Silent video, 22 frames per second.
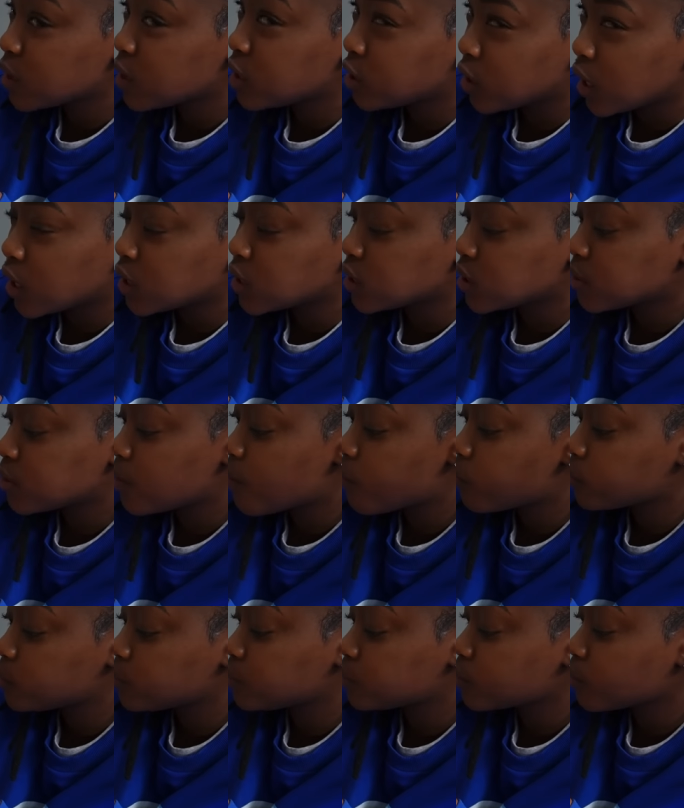It does.
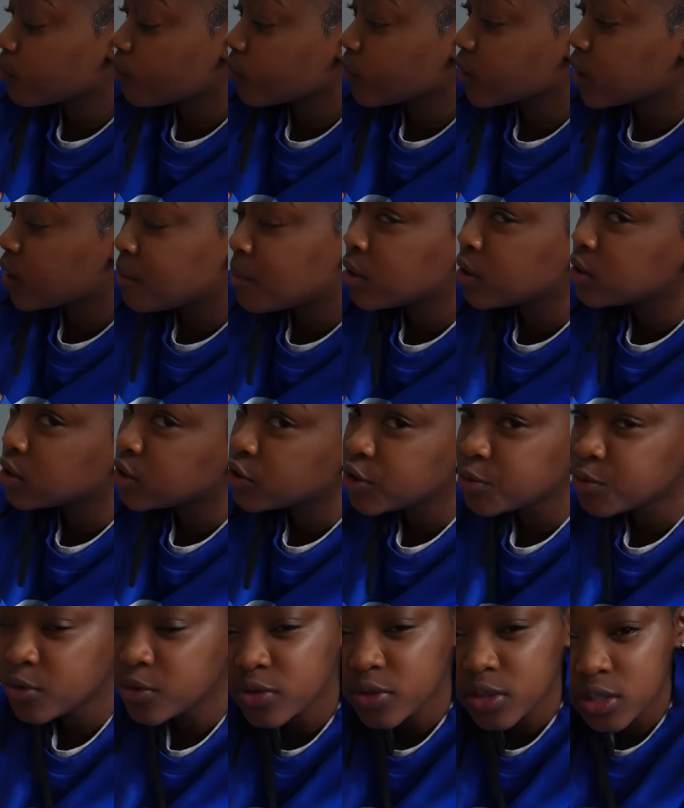Am I gonna
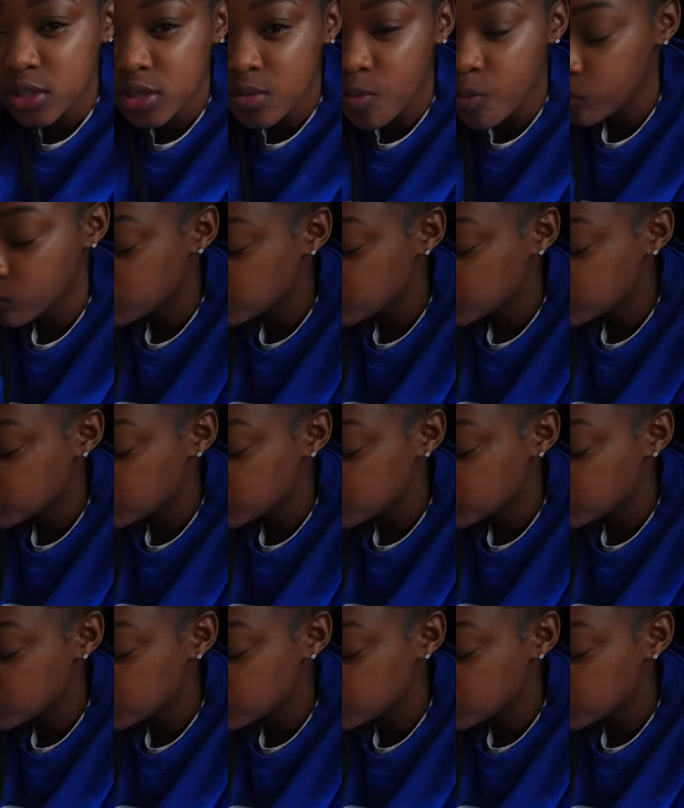remove it?